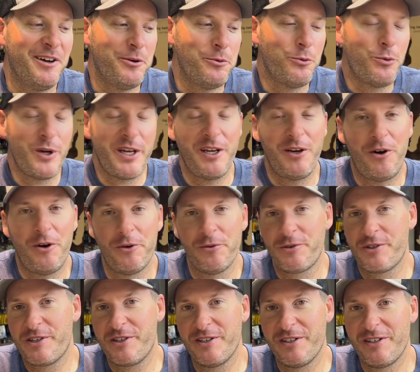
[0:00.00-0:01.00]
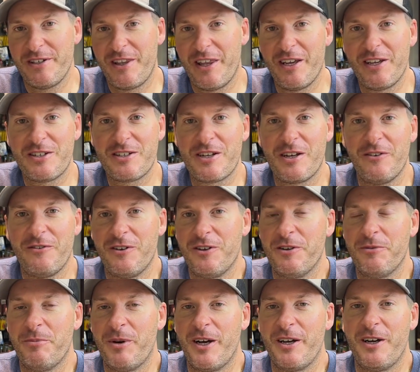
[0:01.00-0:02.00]
We hosted Thanksgiving
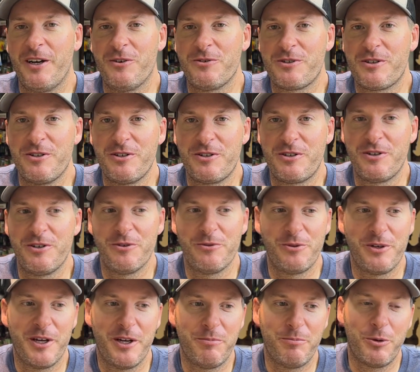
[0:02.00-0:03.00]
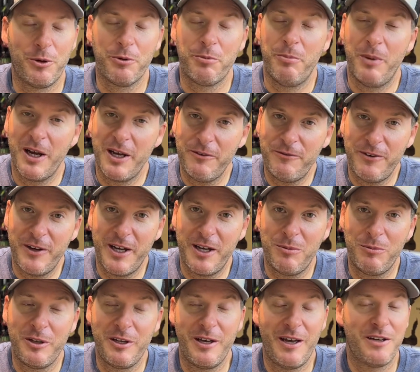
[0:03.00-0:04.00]
at my house this year. We had both my
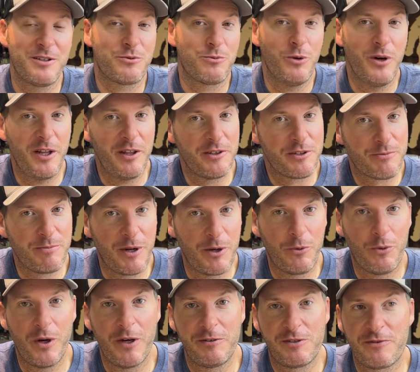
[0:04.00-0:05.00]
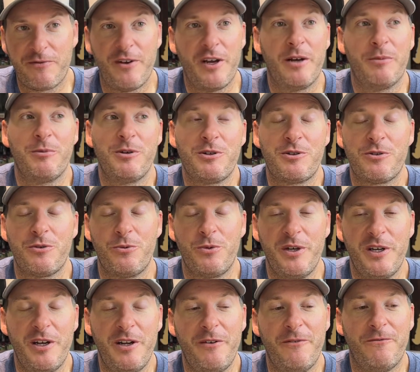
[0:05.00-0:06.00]
family as well as my wife's family, so
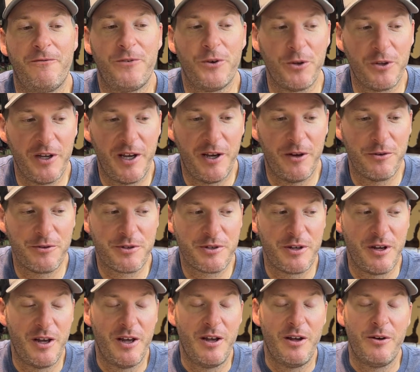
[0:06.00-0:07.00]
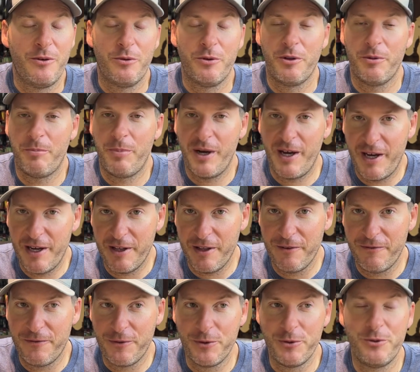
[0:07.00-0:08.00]
we had a full house with a pile
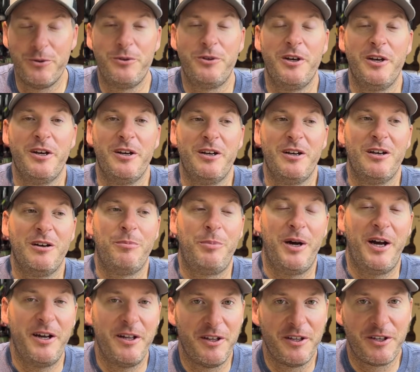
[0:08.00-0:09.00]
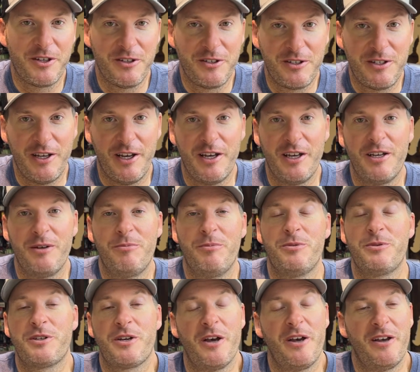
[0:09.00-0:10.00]
of food, a pile of good
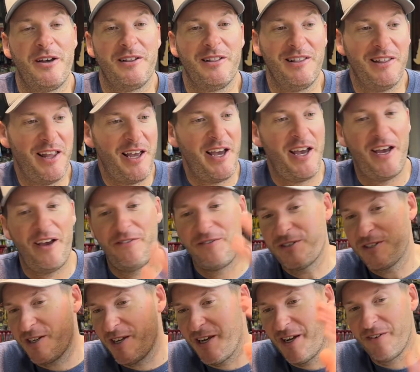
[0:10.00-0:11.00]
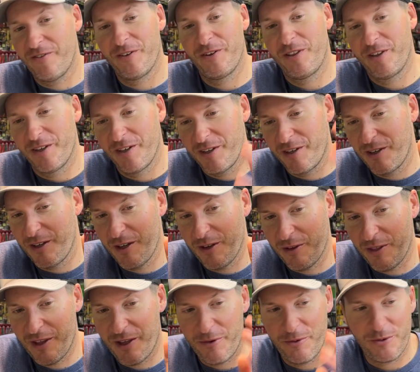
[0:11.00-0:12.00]
times, laughs, everything.
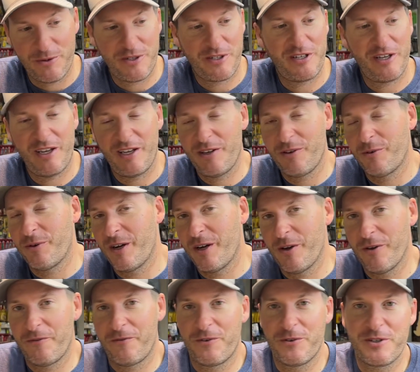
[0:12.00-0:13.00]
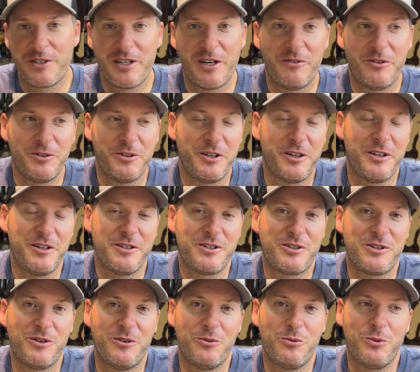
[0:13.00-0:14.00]
They were stayed around for several
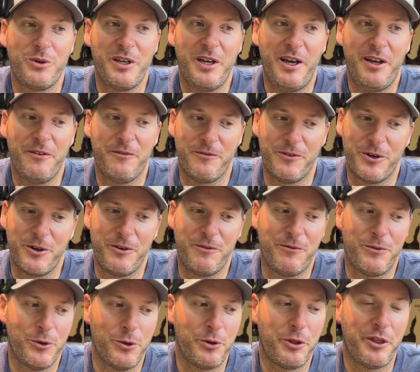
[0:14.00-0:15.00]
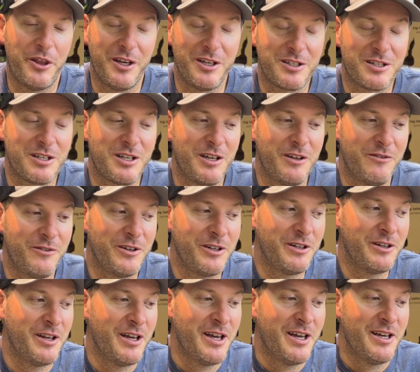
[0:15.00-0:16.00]
days, so we had a very full
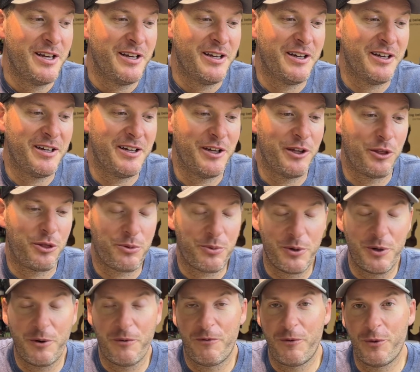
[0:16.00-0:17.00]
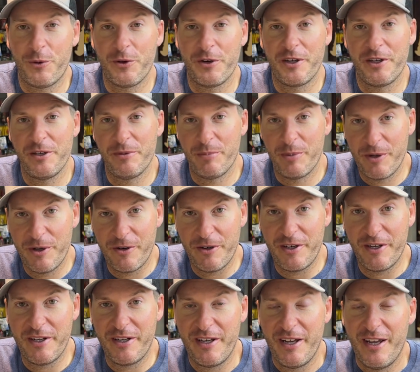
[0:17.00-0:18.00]
Thanksgiving 3 or 4 day
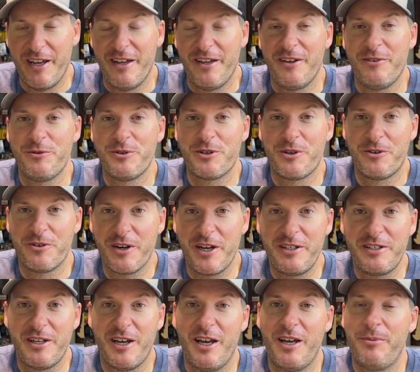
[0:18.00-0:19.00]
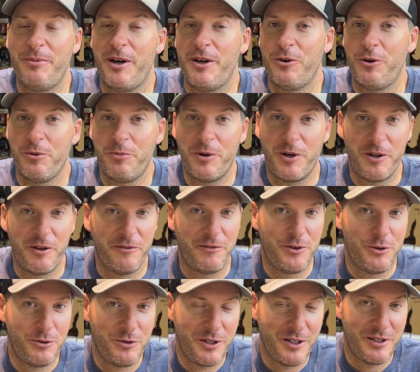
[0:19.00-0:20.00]
period. It was a great time. I hope all of
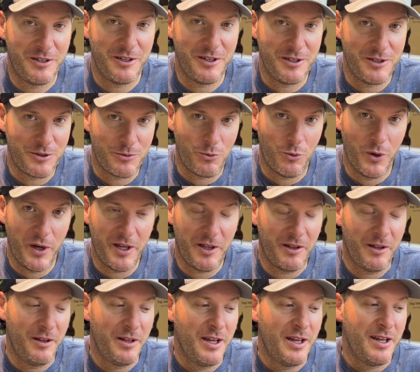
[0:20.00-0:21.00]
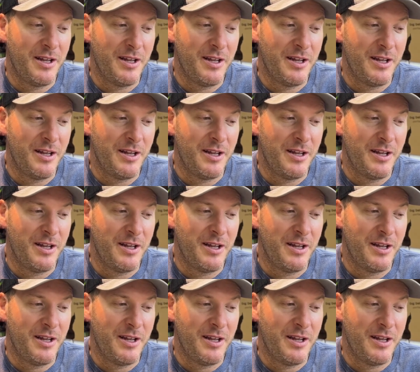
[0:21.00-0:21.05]
you did as well.